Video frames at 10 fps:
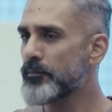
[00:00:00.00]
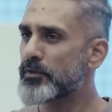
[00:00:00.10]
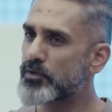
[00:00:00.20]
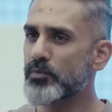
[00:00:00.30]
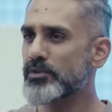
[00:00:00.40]

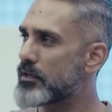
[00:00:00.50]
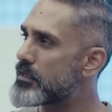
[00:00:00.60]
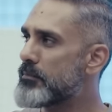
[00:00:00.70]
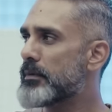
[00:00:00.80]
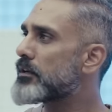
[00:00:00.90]
So it was a
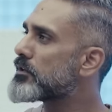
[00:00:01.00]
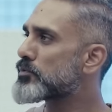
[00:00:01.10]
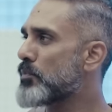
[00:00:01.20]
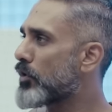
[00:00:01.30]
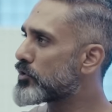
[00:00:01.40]
limited,
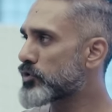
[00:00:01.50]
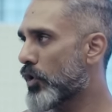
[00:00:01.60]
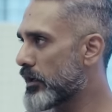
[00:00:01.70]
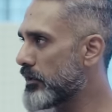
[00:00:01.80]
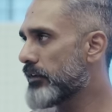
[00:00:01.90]
small,
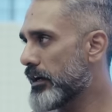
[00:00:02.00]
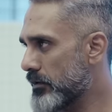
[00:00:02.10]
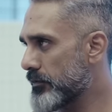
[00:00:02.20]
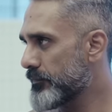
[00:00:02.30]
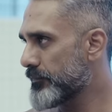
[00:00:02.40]
short event